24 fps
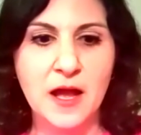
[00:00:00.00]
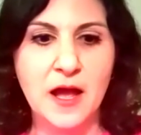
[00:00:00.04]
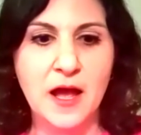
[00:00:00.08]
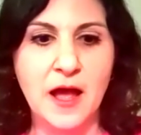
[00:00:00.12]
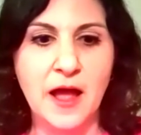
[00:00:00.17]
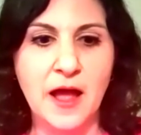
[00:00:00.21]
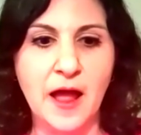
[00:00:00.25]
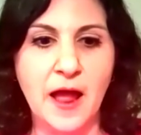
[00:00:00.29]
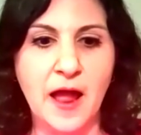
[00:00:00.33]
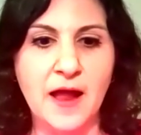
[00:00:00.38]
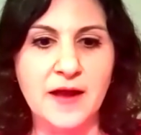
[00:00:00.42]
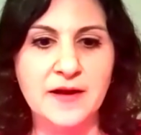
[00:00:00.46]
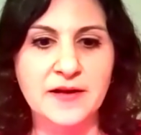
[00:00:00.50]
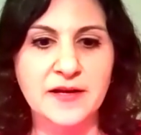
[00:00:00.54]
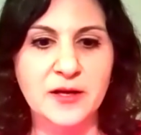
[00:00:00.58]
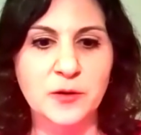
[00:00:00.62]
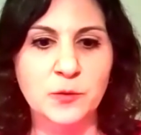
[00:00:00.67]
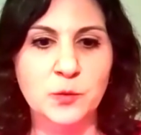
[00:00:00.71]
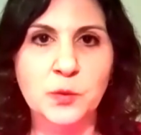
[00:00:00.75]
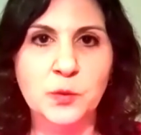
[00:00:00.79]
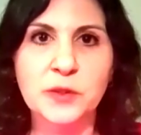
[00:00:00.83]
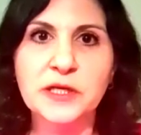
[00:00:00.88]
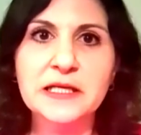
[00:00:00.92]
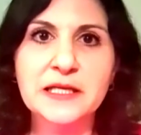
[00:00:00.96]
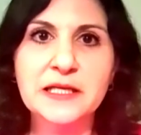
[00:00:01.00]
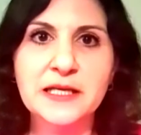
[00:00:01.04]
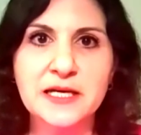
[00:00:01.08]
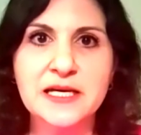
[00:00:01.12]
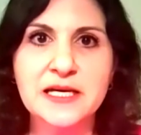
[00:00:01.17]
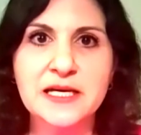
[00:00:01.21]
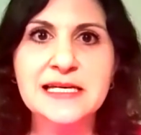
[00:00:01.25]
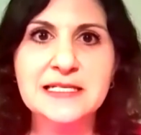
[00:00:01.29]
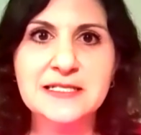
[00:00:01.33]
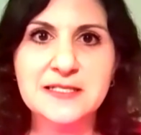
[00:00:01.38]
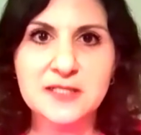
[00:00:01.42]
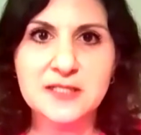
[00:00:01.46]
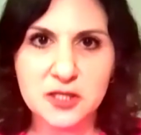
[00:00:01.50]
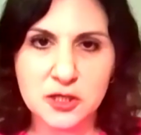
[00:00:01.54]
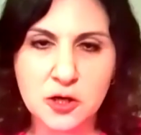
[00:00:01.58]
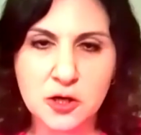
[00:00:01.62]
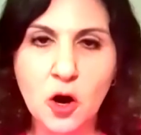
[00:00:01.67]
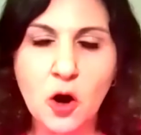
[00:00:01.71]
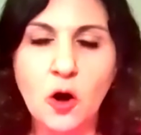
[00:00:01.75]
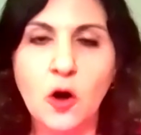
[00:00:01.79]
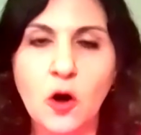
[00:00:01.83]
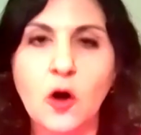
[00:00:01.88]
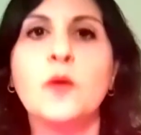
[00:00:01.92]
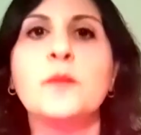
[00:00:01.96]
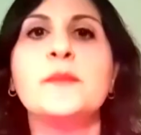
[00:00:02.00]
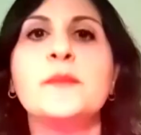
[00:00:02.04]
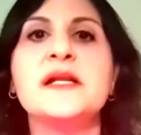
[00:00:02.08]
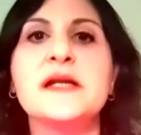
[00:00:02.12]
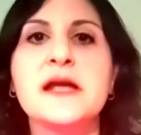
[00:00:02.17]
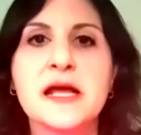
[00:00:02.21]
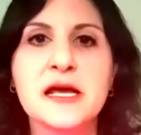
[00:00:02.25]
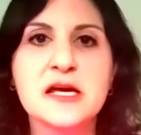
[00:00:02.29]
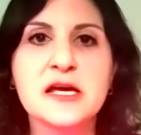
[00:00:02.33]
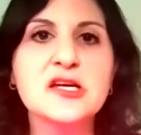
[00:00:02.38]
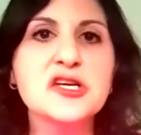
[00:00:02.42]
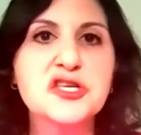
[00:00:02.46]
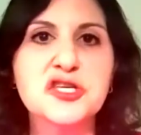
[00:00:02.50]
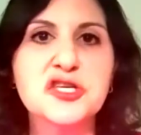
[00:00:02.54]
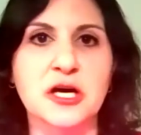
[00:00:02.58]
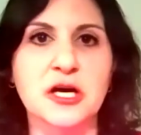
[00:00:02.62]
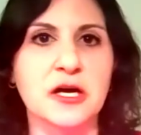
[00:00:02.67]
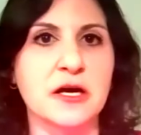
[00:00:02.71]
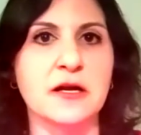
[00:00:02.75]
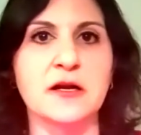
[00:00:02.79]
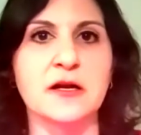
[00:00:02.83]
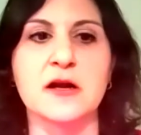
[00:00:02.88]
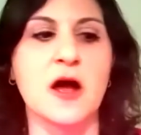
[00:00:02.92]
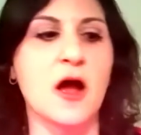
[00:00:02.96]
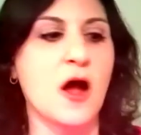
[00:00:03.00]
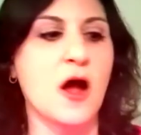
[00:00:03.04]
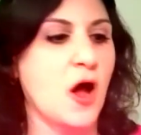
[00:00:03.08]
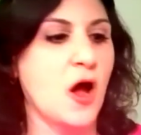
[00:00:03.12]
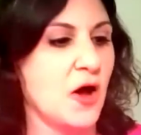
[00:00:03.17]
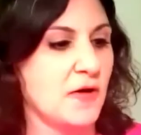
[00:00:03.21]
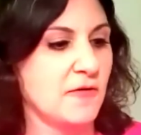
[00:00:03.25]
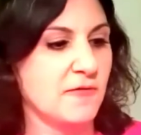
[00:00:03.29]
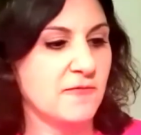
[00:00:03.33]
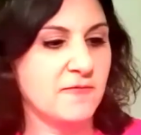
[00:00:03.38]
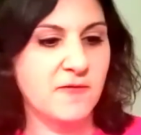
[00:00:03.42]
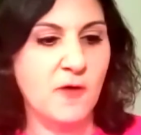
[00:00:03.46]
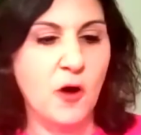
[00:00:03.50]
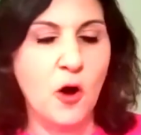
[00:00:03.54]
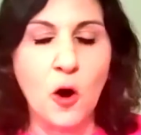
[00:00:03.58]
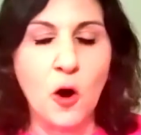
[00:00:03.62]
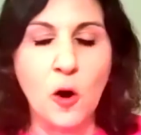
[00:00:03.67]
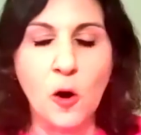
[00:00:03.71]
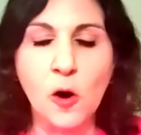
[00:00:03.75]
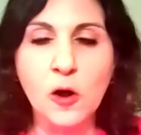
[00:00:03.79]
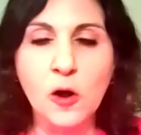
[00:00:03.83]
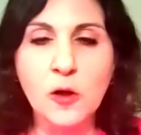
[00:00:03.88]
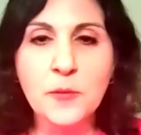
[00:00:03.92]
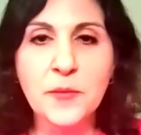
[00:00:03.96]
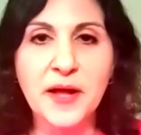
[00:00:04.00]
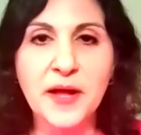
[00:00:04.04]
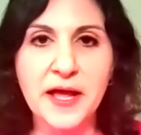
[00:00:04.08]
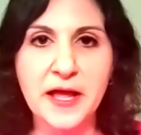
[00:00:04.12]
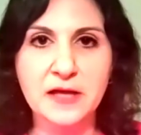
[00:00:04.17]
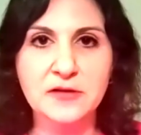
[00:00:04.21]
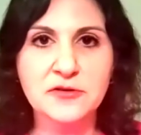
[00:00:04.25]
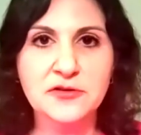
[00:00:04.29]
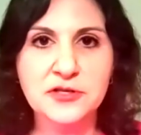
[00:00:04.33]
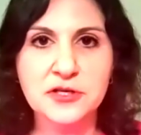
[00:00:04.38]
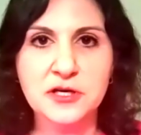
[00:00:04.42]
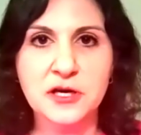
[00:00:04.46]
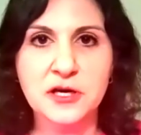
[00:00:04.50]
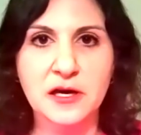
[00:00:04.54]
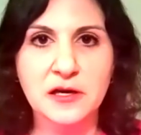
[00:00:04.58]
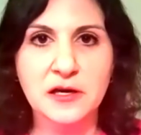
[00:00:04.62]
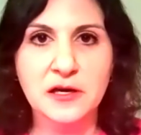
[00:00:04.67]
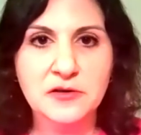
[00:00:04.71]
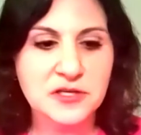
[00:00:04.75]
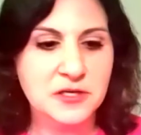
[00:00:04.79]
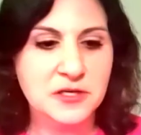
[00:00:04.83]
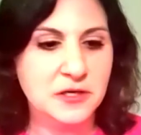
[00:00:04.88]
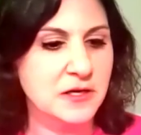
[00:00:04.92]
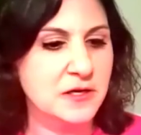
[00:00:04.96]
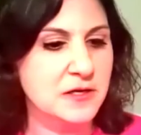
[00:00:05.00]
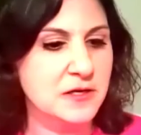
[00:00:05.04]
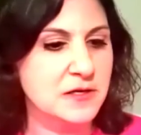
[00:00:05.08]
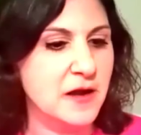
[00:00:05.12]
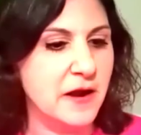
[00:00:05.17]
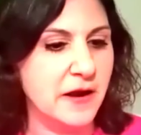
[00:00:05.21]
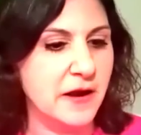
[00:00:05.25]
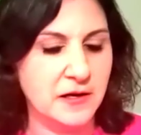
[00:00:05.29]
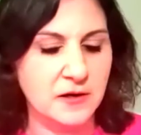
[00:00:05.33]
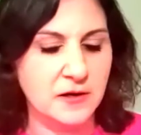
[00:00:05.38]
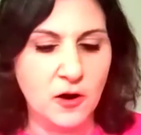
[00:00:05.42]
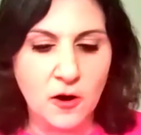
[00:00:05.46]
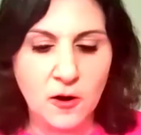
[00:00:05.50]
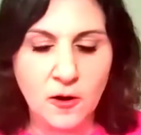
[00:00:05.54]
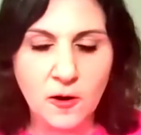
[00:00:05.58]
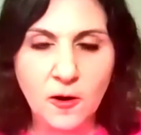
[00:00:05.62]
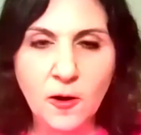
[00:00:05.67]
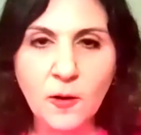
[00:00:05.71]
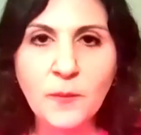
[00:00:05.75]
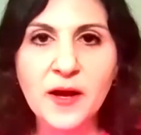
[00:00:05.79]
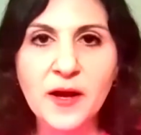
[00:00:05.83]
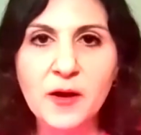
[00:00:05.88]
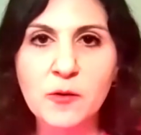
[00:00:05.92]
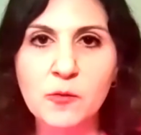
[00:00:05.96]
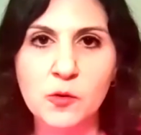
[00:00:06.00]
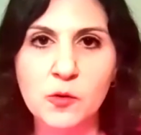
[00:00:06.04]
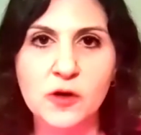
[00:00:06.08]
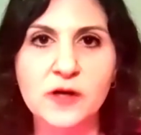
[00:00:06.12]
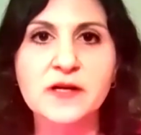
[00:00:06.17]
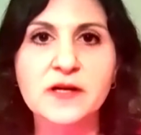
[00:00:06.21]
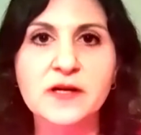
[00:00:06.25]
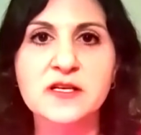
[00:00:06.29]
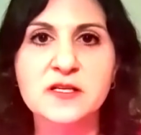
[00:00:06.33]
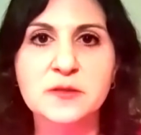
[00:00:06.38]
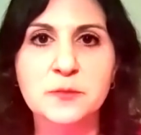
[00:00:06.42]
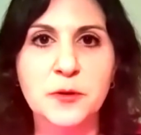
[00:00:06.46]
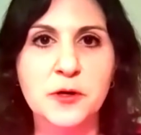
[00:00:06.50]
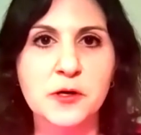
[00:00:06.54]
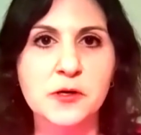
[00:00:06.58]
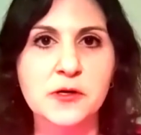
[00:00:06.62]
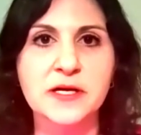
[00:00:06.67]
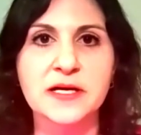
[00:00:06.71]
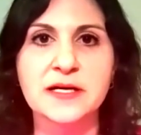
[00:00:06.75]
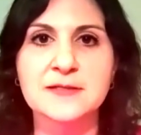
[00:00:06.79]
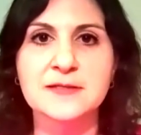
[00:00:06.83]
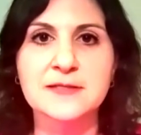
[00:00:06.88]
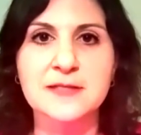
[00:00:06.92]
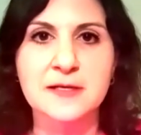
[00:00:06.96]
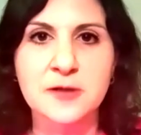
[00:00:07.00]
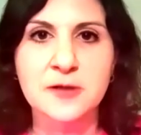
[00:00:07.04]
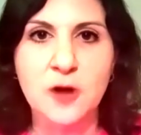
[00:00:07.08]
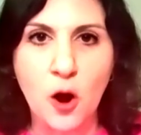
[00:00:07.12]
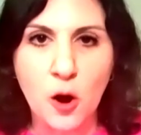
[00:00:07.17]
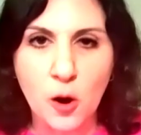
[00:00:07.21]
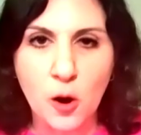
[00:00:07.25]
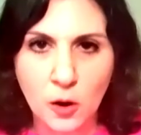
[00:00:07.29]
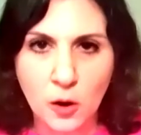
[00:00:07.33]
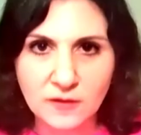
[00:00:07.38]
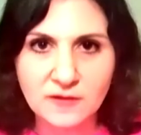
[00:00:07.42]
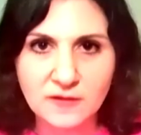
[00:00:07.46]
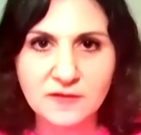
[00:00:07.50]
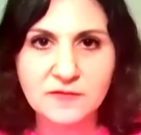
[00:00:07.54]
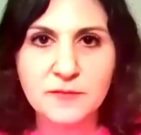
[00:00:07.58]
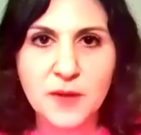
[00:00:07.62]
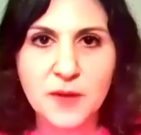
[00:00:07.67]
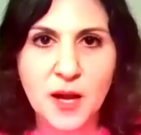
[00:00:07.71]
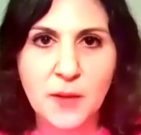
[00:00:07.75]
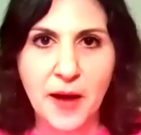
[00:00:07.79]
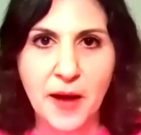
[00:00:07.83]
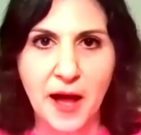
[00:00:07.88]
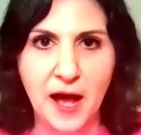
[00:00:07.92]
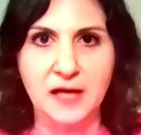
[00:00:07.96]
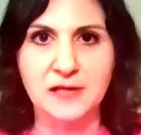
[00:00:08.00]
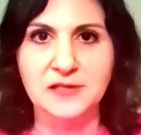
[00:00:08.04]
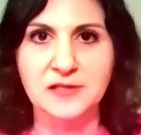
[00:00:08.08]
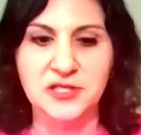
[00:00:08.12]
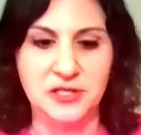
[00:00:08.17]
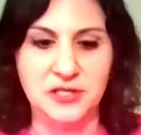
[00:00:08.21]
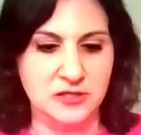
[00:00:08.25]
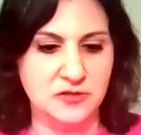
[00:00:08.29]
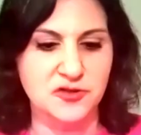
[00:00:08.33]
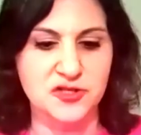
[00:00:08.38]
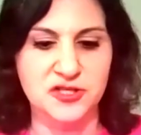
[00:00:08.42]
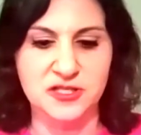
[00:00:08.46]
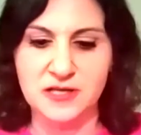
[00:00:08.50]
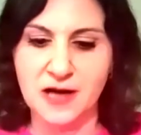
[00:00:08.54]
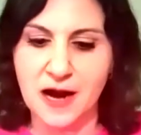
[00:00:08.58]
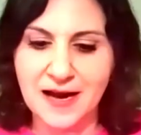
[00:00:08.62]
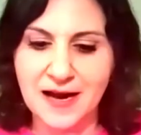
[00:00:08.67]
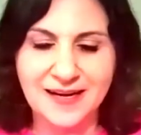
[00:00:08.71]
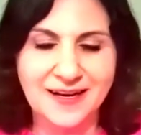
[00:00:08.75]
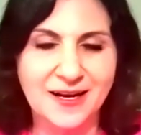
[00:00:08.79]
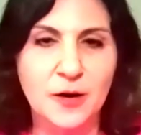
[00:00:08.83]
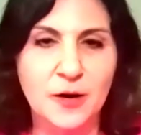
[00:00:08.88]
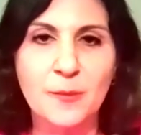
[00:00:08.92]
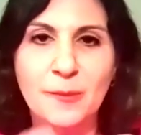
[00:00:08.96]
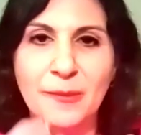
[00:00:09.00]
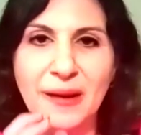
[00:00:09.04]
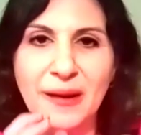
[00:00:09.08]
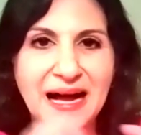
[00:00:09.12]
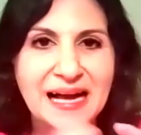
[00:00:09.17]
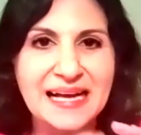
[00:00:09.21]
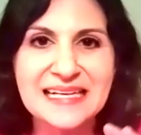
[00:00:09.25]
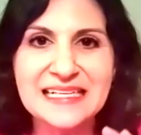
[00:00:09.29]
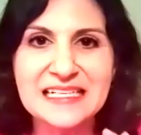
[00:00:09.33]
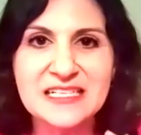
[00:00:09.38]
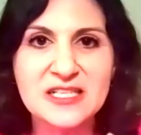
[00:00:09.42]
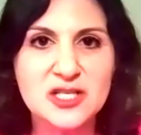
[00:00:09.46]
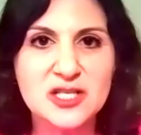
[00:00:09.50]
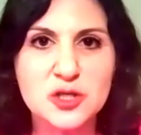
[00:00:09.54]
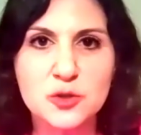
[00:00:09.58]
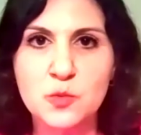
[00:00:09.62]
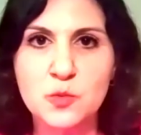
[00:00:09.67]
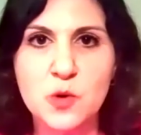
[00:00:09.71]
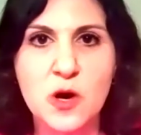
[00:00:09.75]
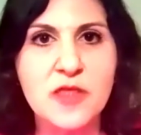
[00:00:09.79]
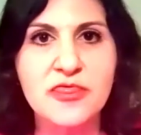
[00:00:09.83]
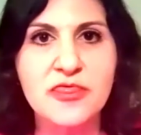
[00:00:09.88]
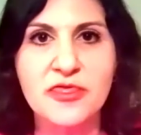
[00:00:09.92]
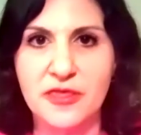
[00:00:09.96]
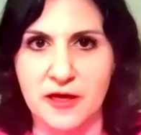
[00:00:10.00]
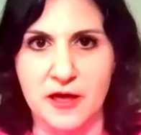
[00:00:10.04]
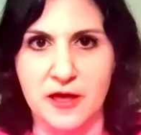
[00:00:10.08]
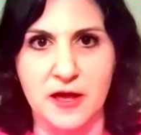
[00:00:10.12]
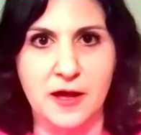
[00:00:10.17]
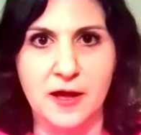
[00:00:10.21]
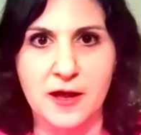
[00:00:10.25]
And it really is the culmination of all my education and all my work experience and all of my passion just kind of combined into one thing.